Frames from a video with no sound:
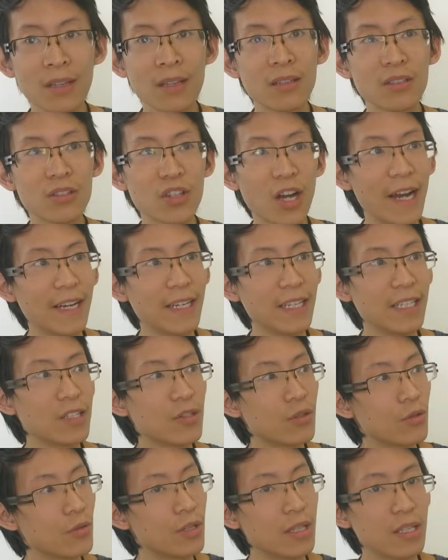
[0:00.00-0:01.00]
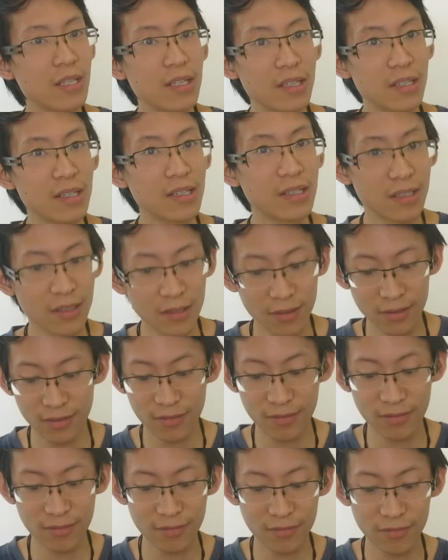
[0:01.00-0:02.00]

Chinese New Year's and